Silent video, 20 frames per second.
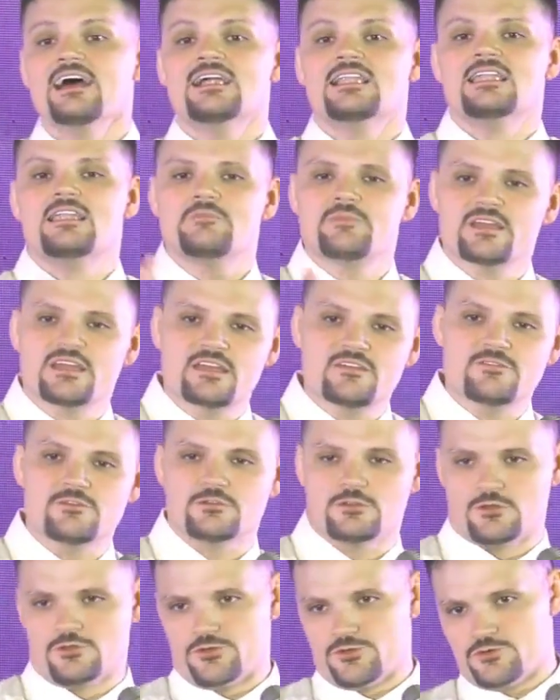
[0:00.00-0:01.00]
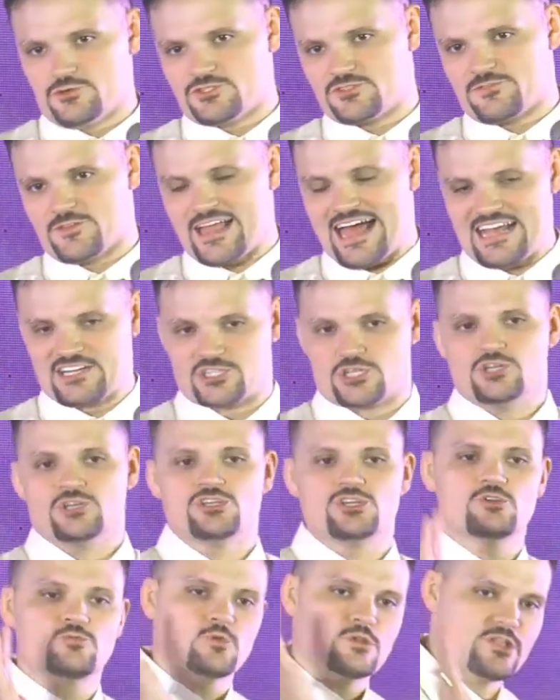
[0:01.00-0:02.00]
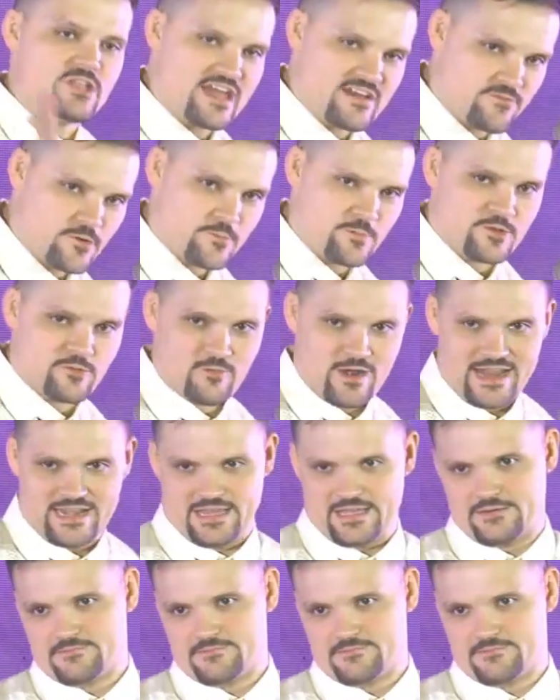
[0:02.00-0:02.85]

Let me give you a little news You will never be ready.